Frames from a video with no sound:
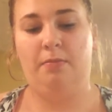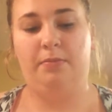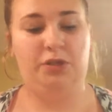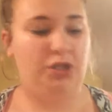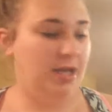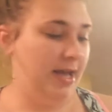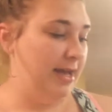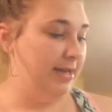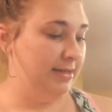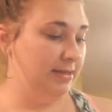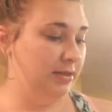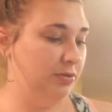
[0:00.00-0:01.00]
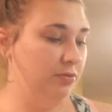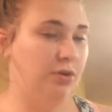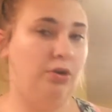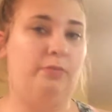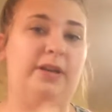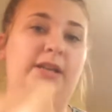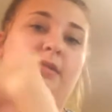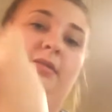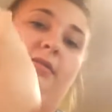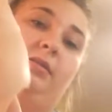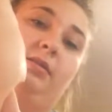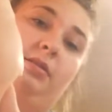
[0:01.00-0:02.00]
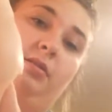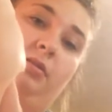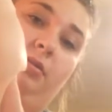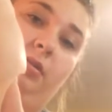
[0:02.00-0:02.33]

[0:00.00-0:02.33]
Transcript: She has little girl bits.